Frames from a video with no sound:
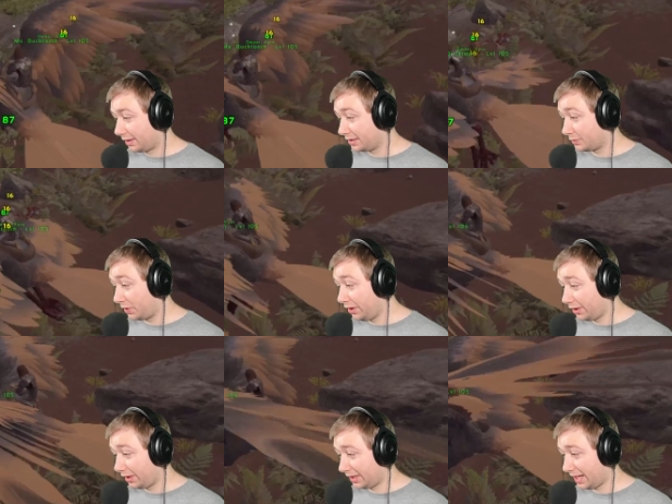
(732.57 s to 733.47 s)
Because we
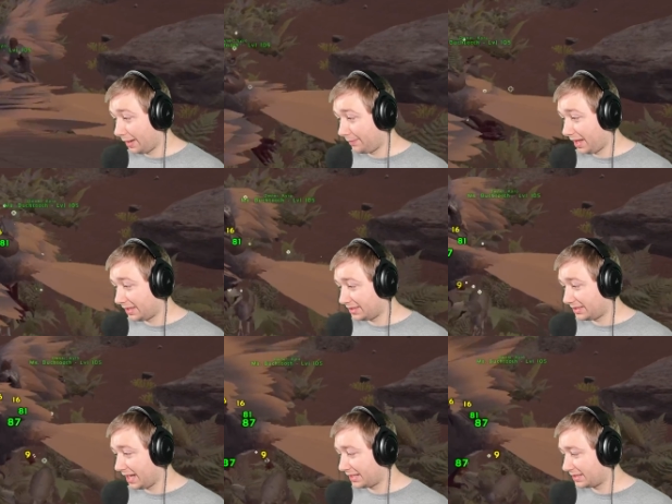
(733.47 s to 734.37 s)
are going to tame that
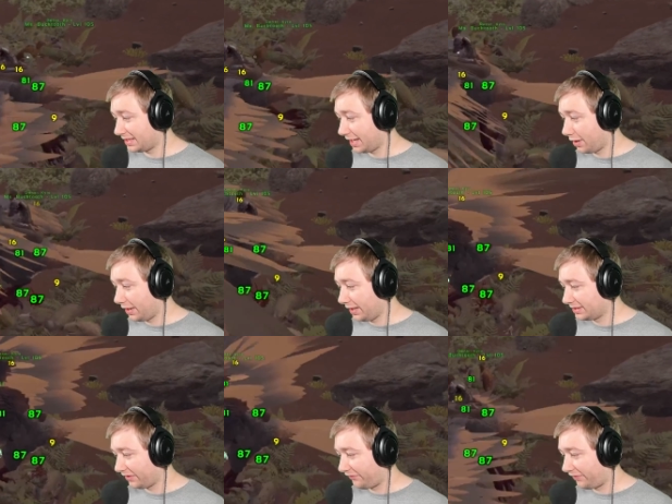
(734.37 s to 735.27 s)
tech stego. It
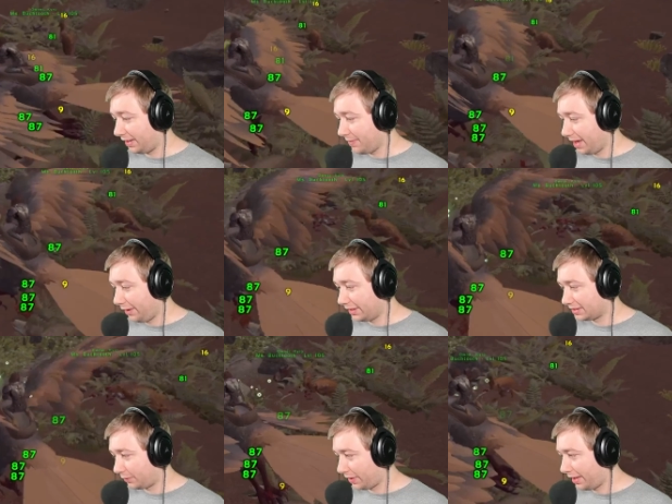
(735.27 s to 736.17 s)
is a female
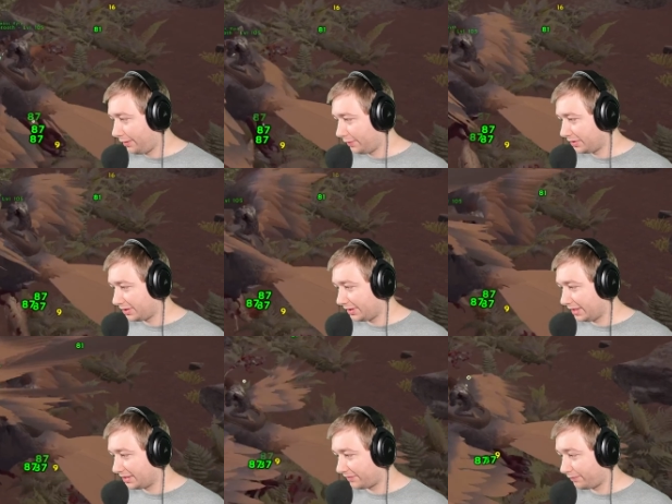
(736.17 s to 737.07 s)
as well, which
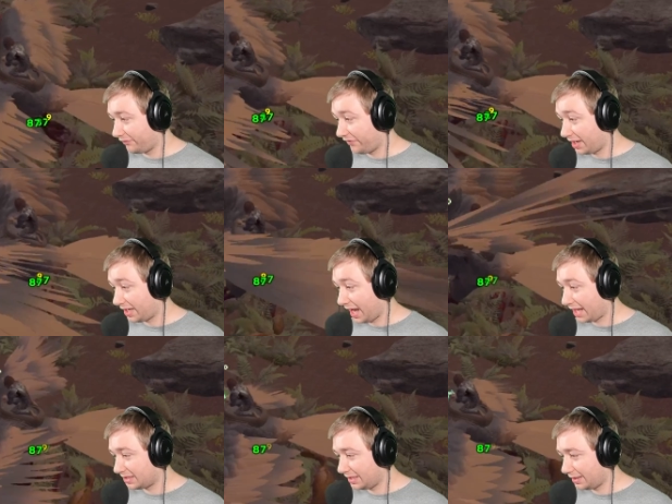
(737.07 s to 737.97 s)
is
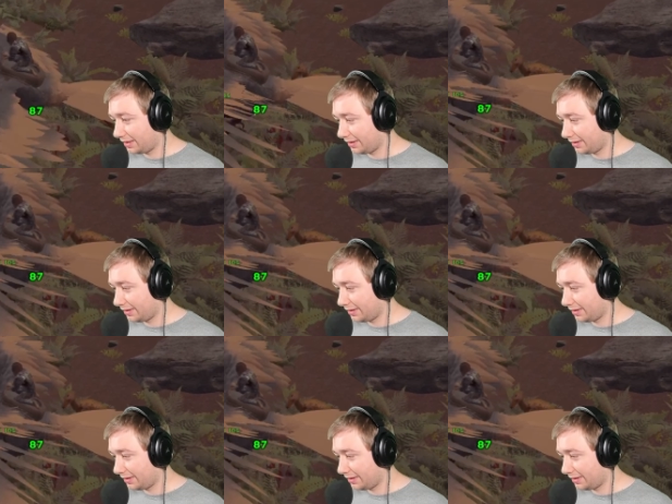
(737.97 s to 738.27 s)
fantastic.